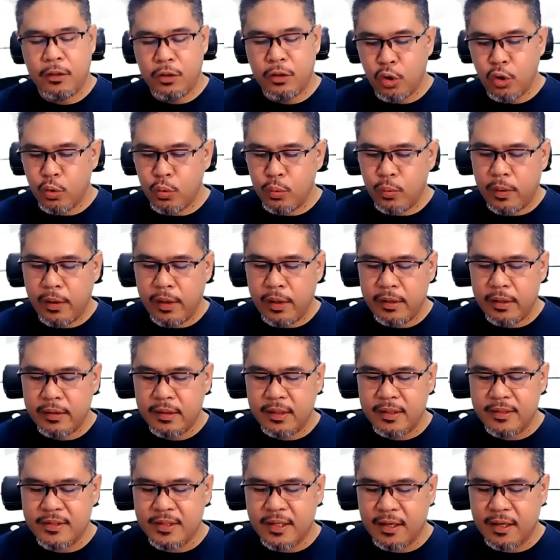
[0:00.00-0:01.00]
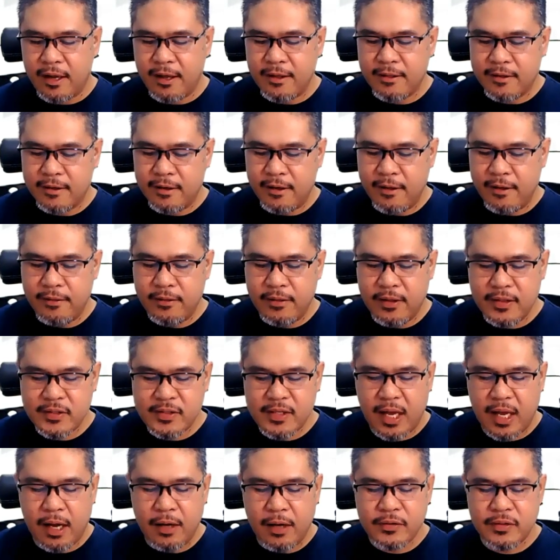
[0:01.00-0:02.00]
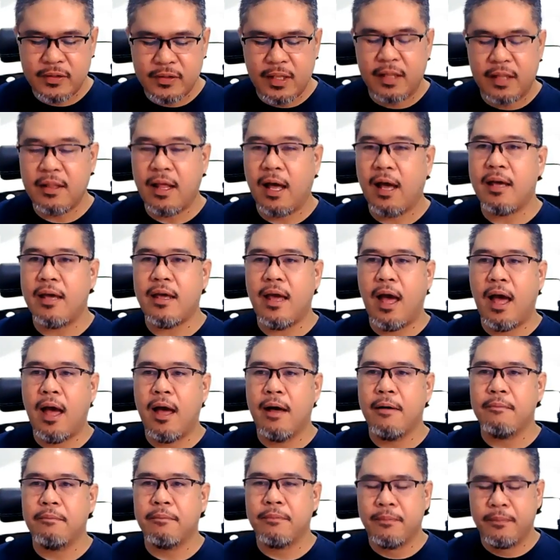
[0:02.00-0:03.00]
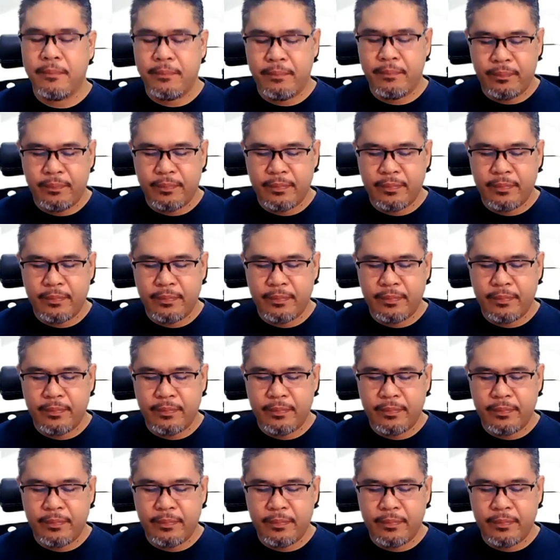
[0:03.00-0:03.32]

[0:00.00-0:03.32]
No one is greater in this house than I am.